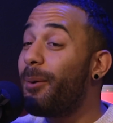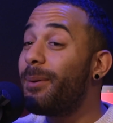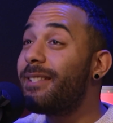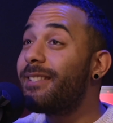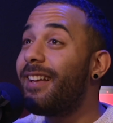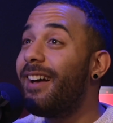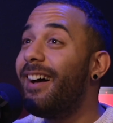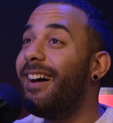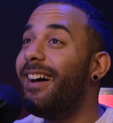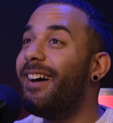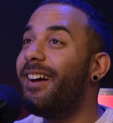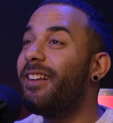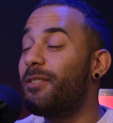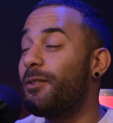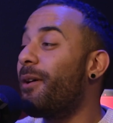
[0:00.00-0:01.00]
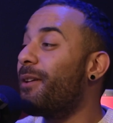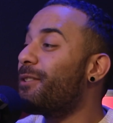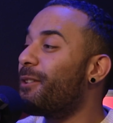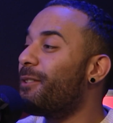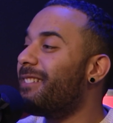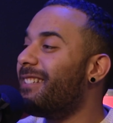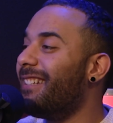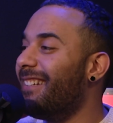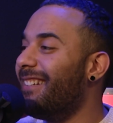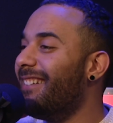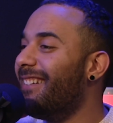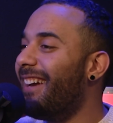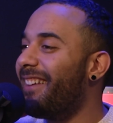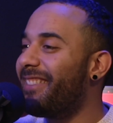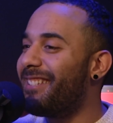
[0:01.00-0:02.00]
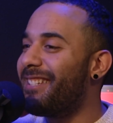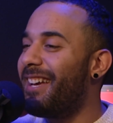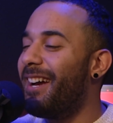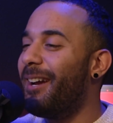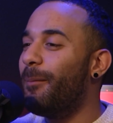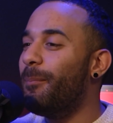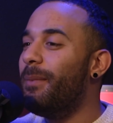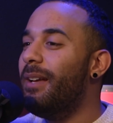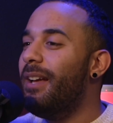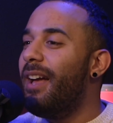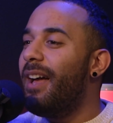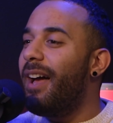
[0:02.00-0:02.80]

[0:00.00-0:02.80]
I was 13 at the time.